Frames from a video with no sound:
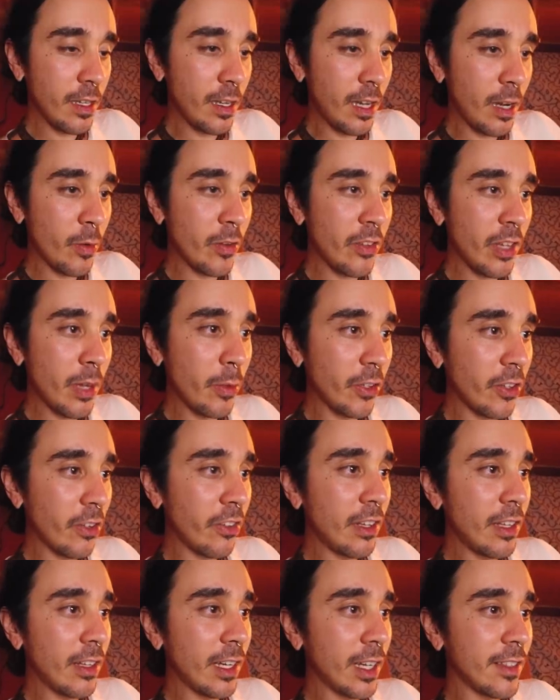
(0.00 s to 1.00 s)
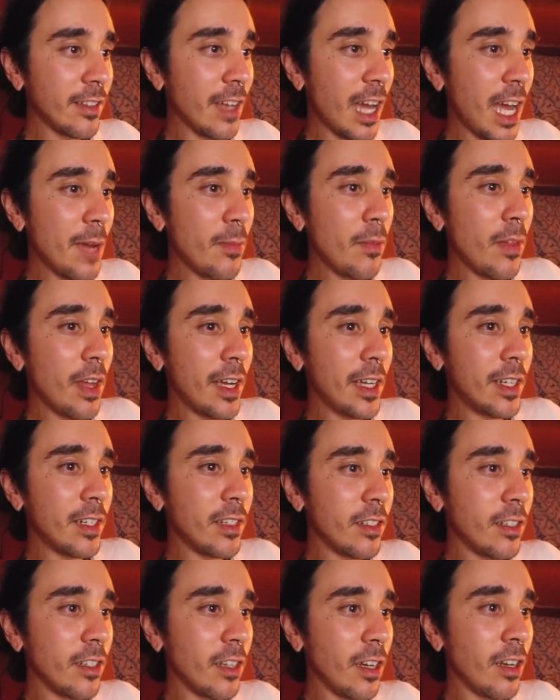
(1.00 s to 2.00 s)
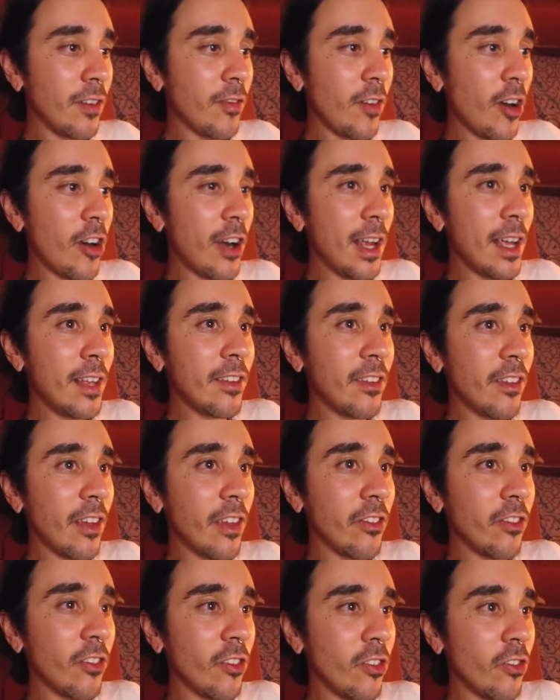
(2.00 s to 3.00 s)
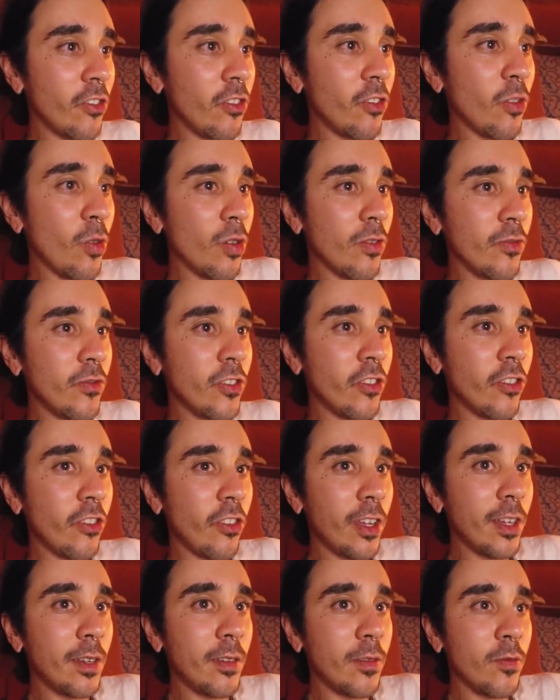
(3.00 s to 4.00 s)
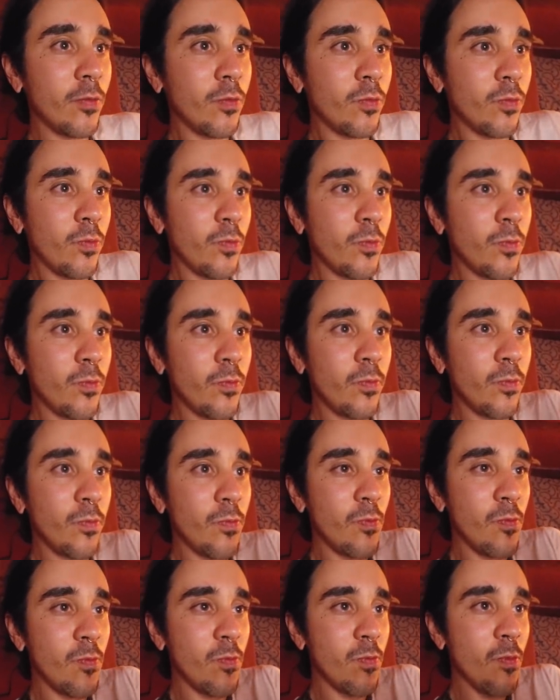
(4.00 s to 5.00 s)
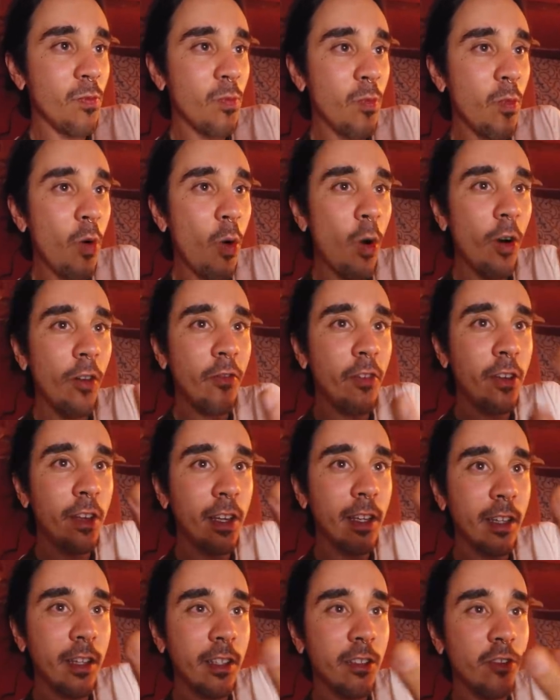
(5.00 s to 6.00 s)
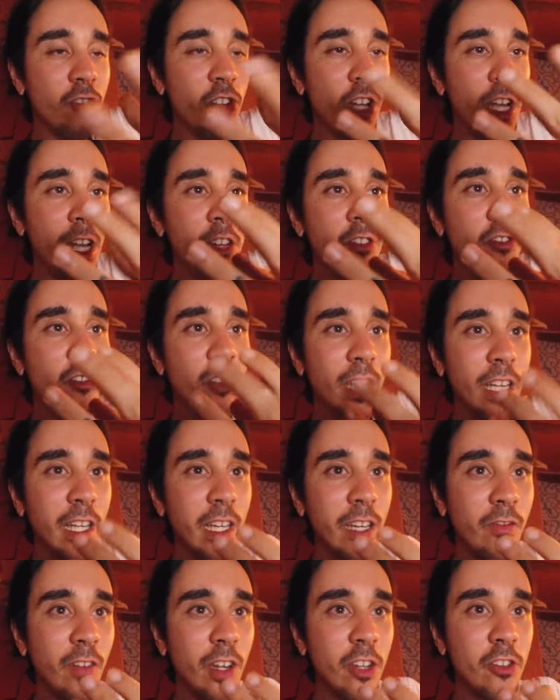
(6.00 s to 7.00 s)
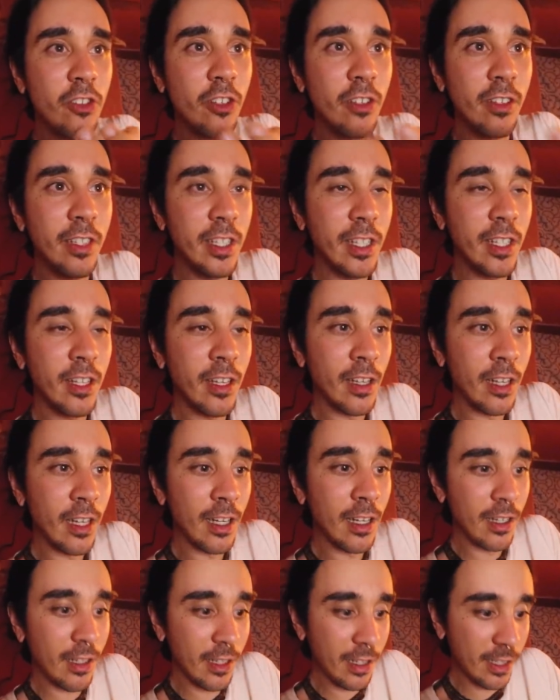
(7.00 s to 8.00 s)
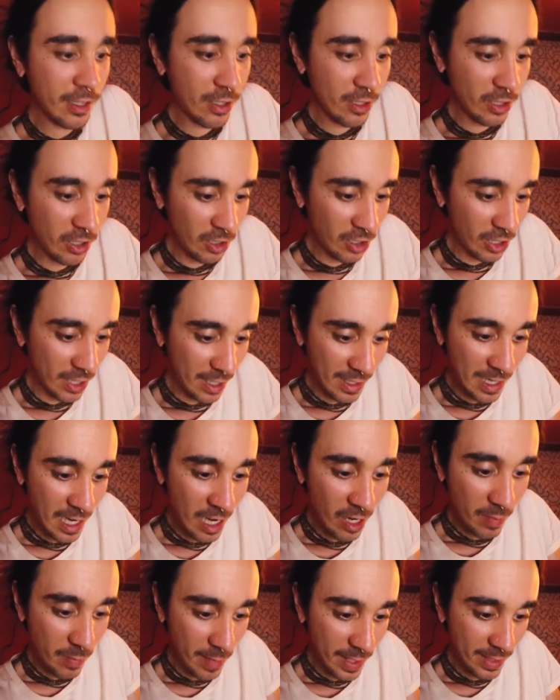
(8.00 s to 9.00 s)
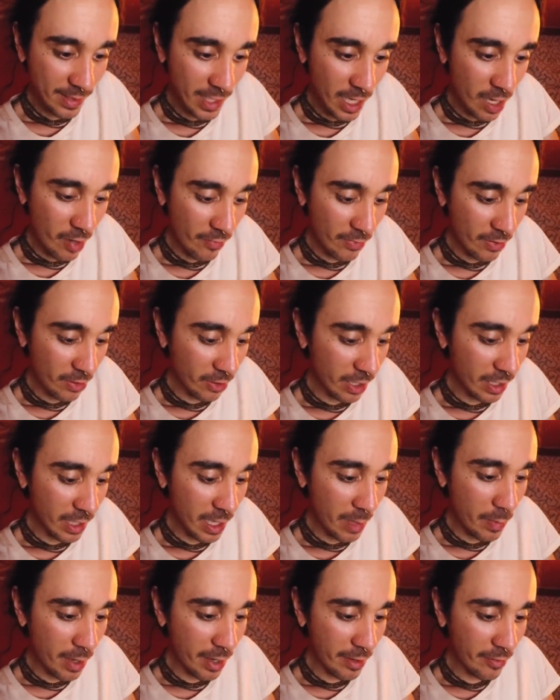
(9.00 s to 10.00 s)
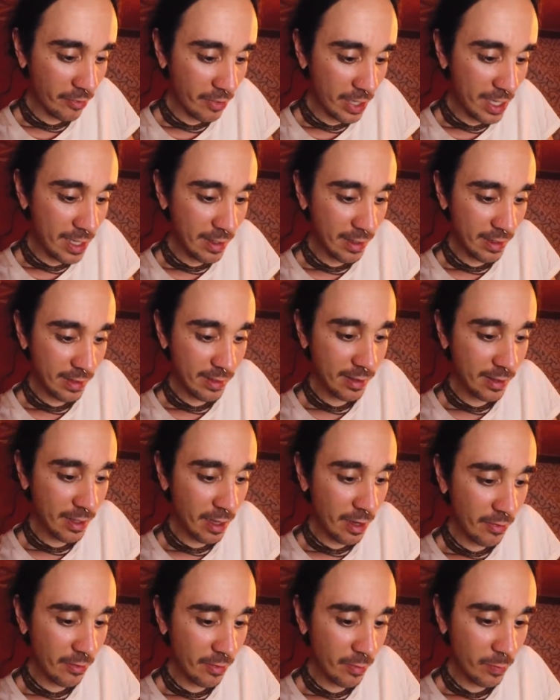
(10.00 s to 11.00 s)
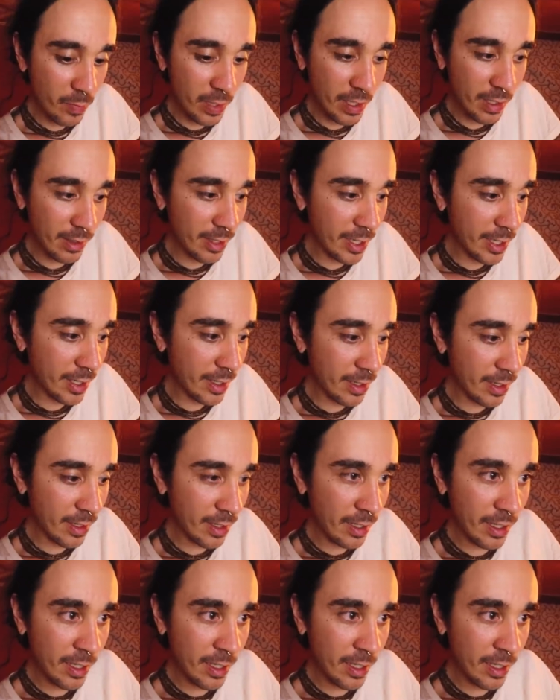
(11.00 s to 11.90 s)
was able to see like a timeline of our ancestors sort of just like morphing and changing, and eventually like just looking down at myself and looking at my feet and stuff and being like,